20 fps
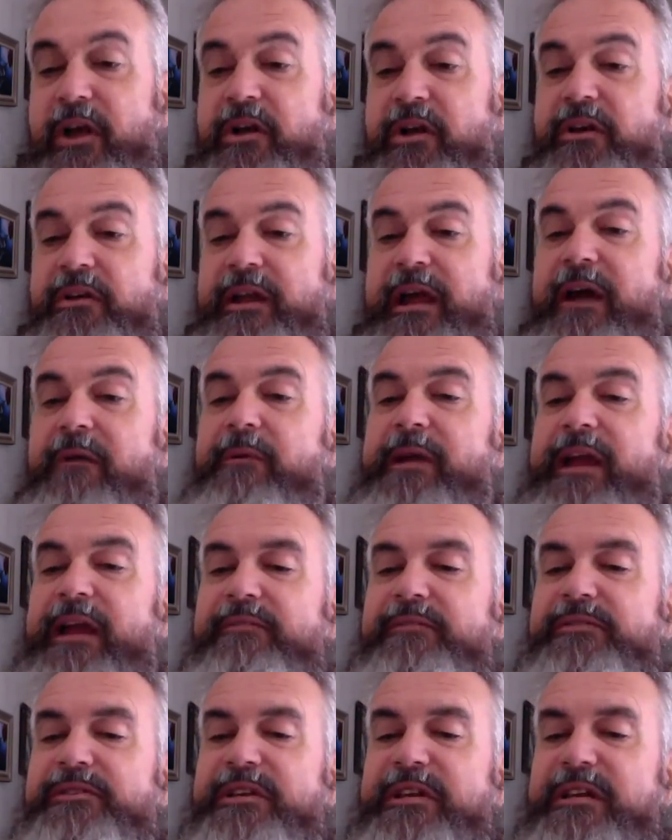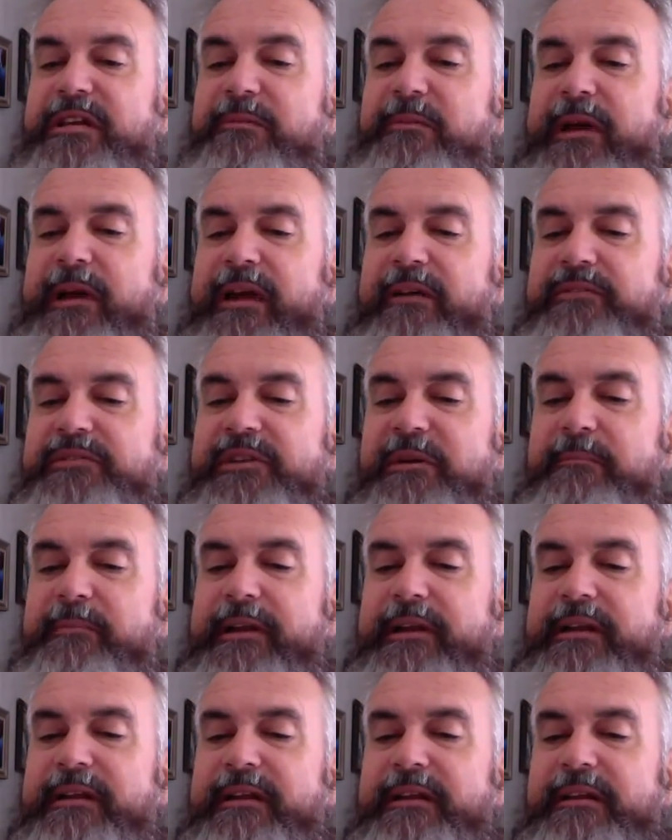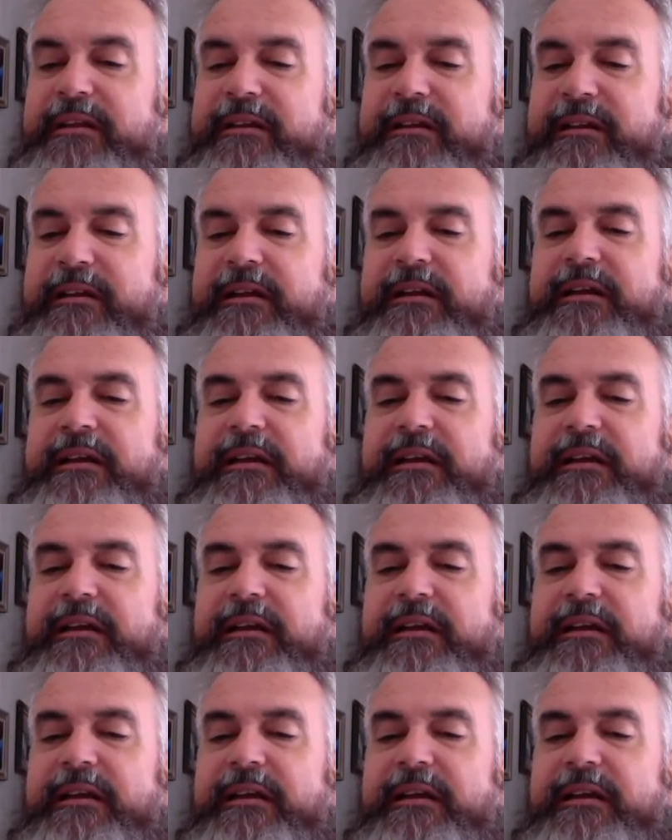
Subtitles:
Oh, now we have somebody